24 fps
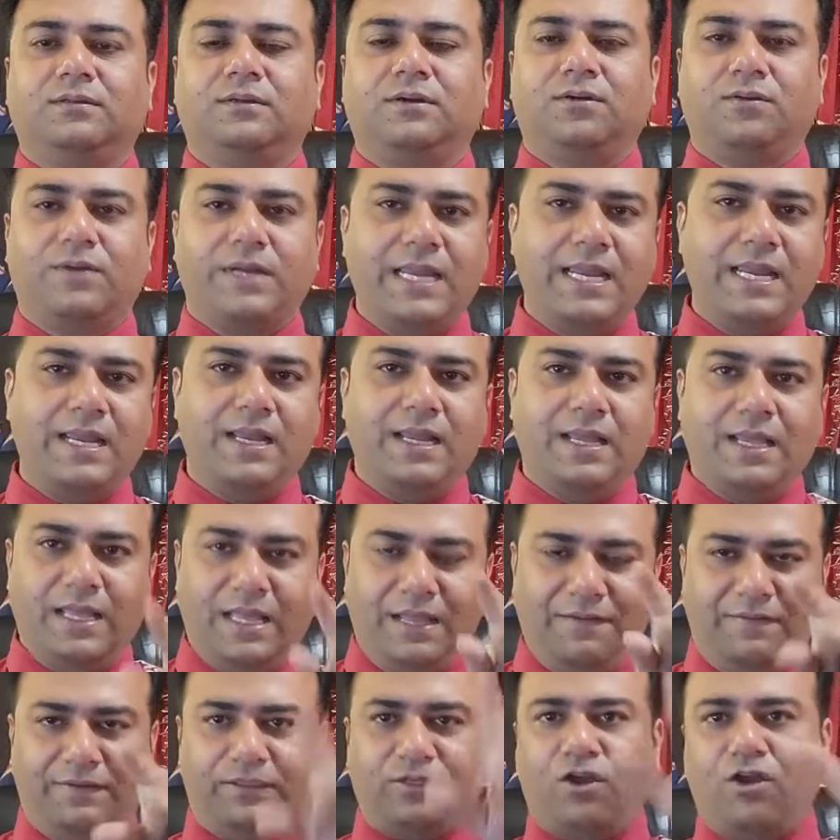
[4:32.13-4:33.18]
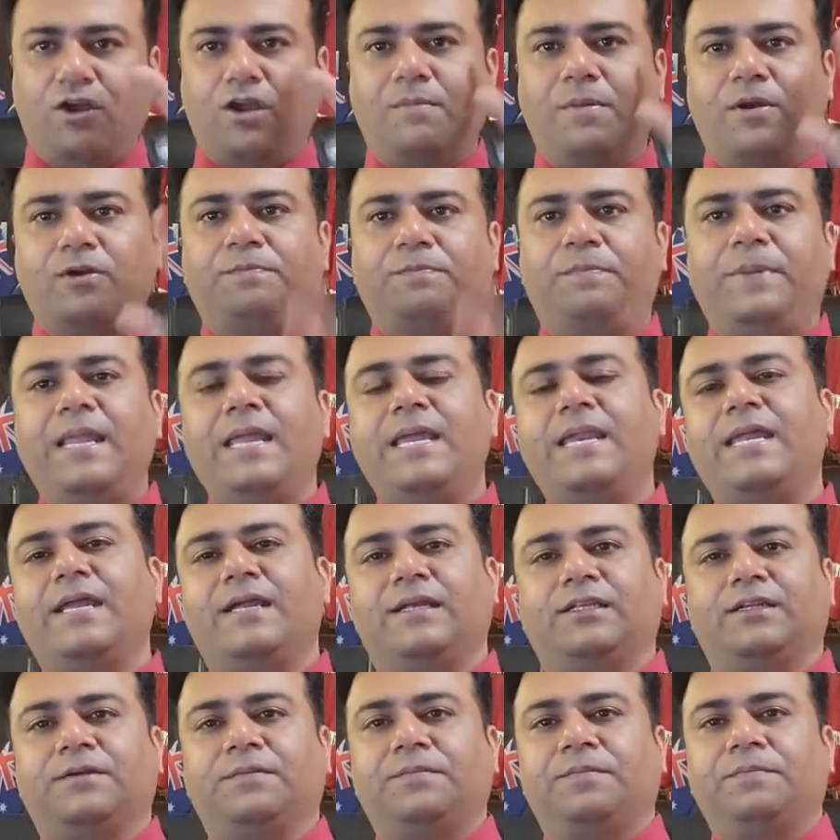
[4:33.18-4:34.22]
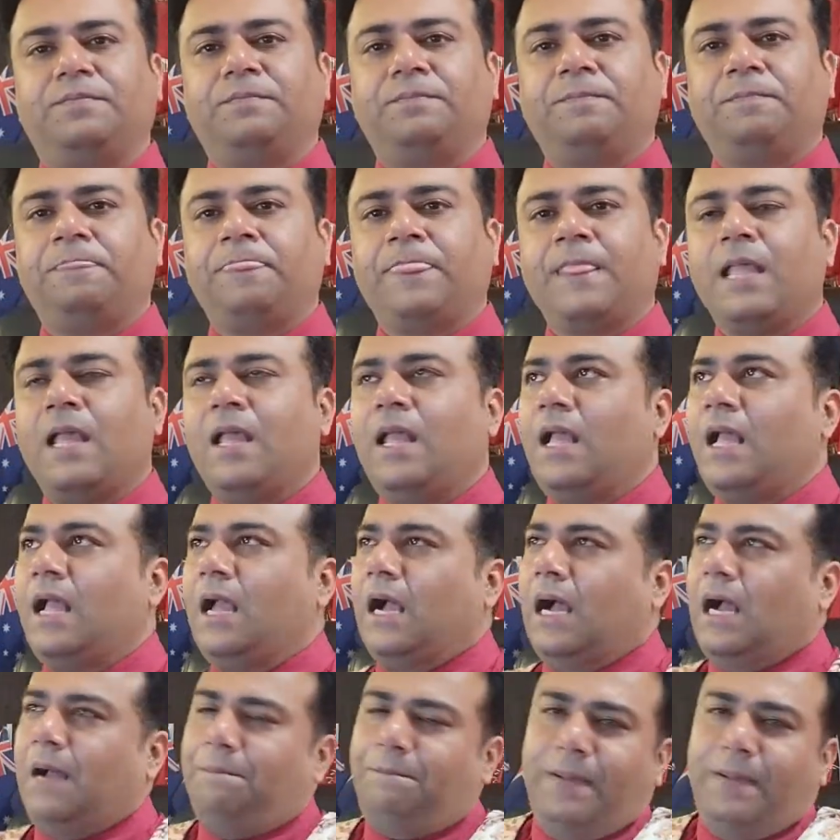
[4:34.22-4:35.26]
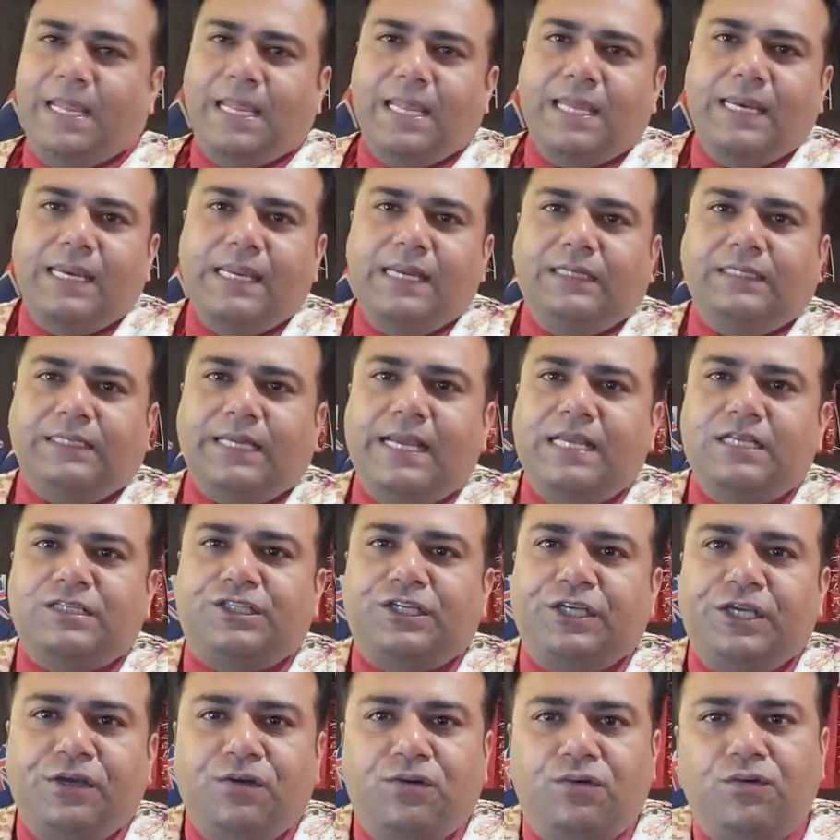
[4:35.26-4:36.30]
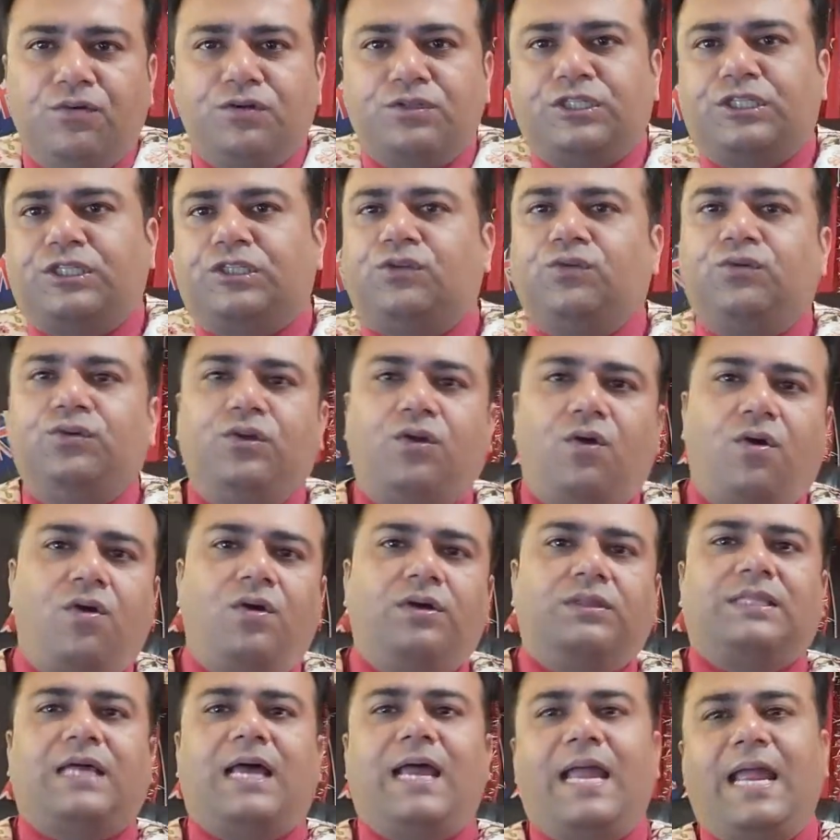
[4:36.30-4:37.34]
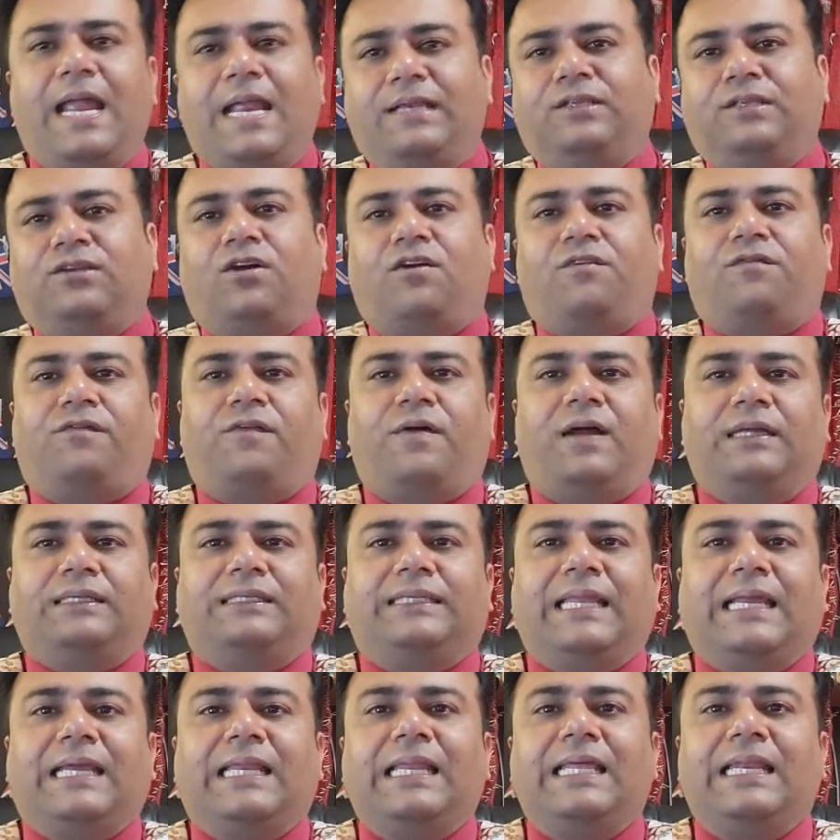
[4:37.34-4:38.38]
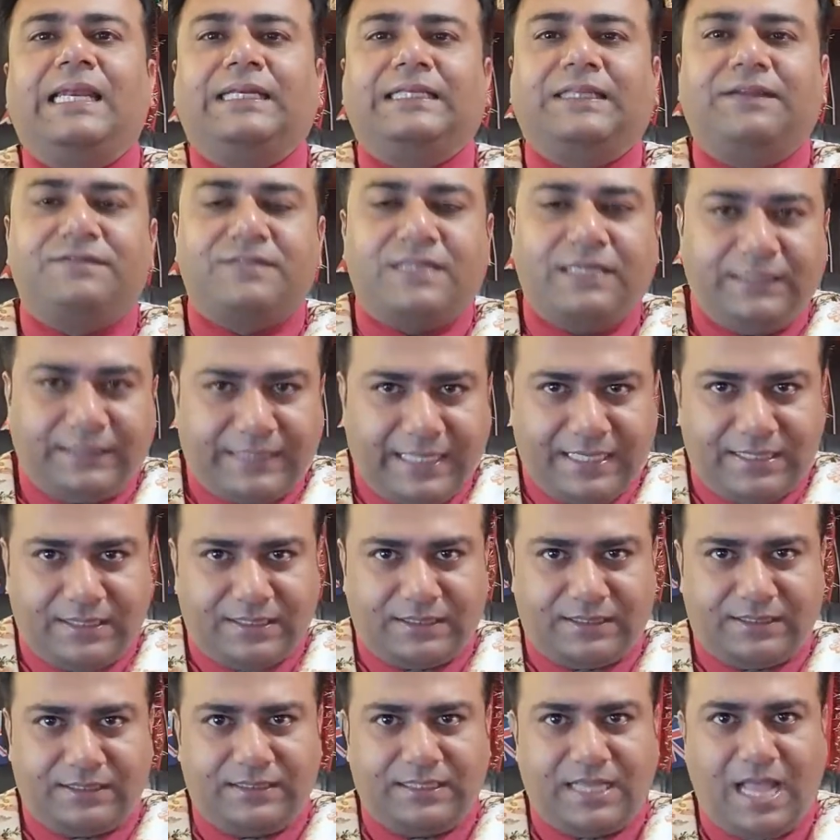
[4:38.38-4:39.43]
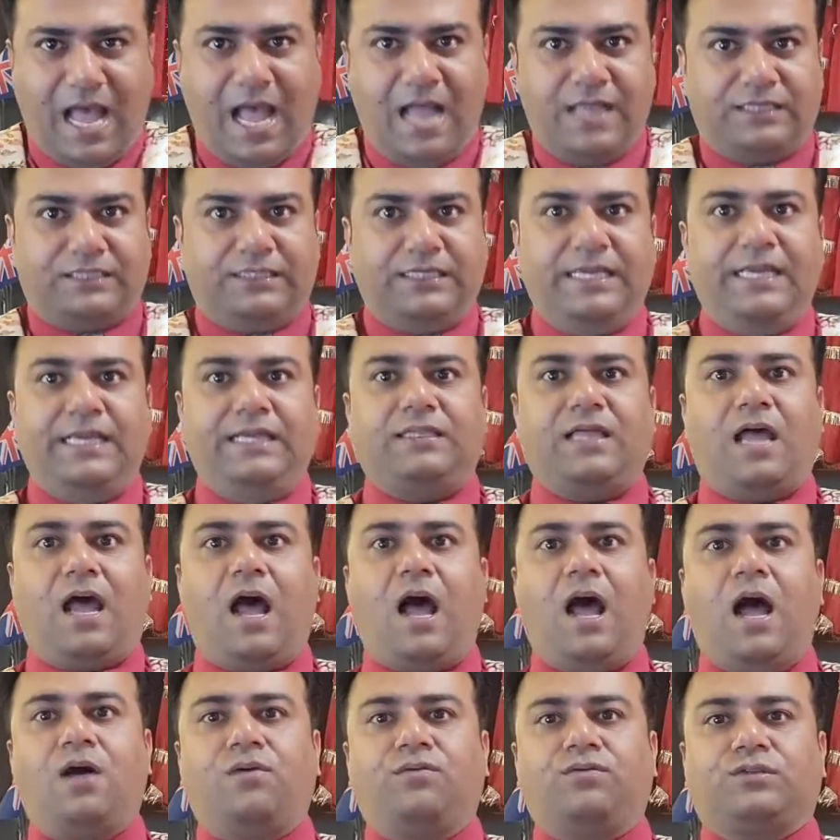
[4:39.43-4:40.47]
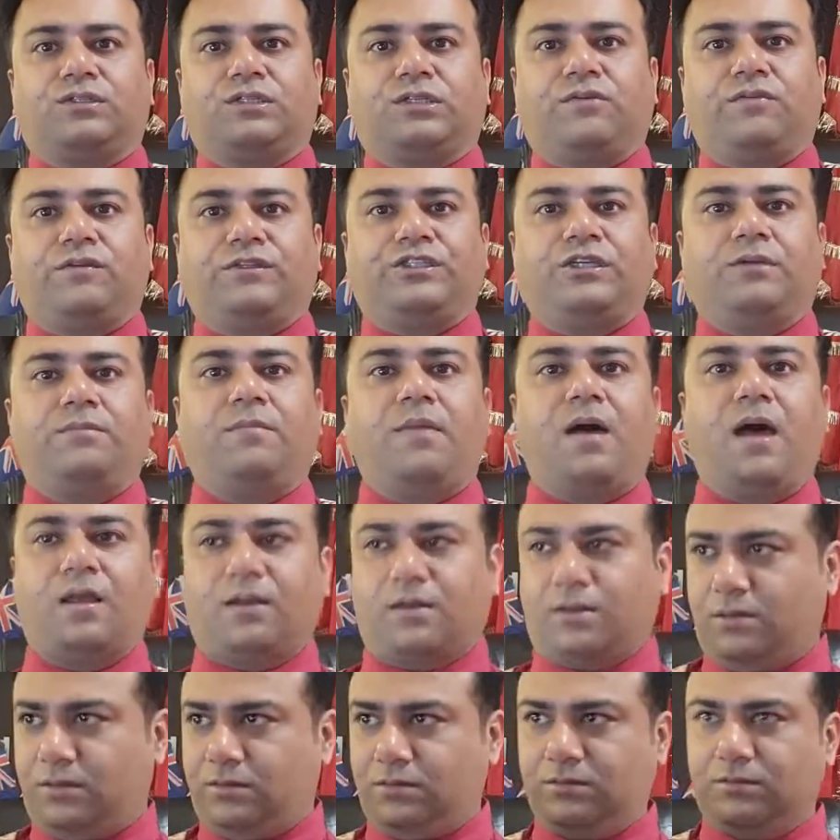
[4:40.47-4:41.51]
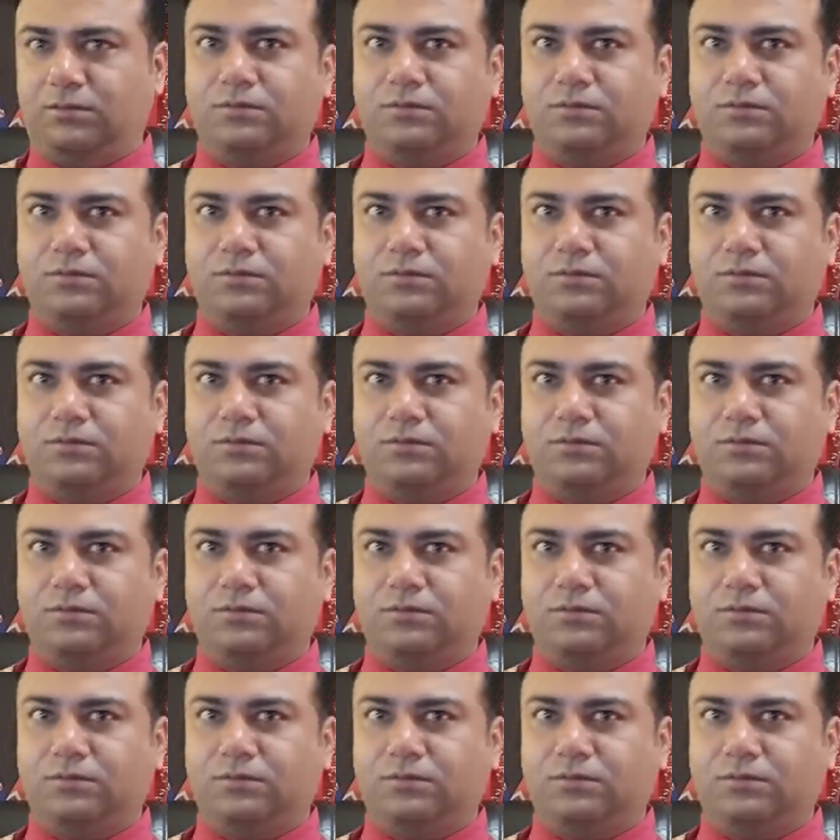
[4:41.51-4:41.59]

Okay? If I talk about period, a period is used to note the end of a declarative sentence. I see the house, question mark.